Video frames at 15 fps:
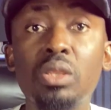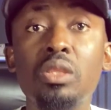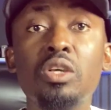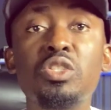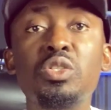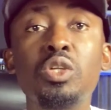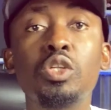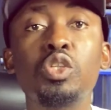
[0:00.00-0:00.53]
does
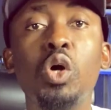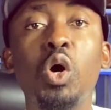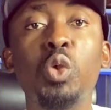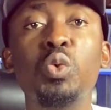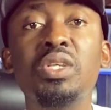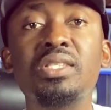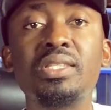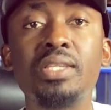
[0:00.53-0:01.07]
not
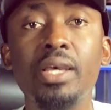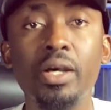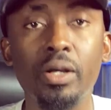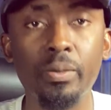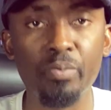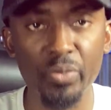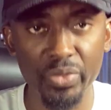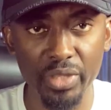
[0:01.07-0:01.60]
always
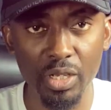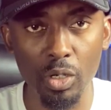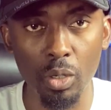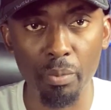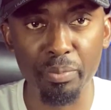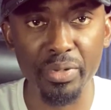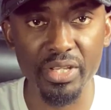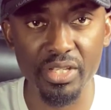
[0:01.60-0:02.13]
tell the
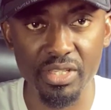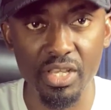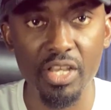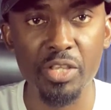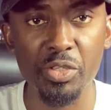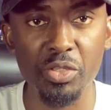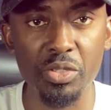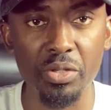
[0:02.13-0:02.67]
complete
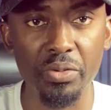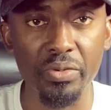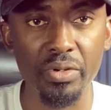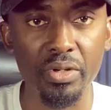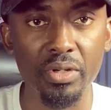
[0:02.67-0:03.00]
story.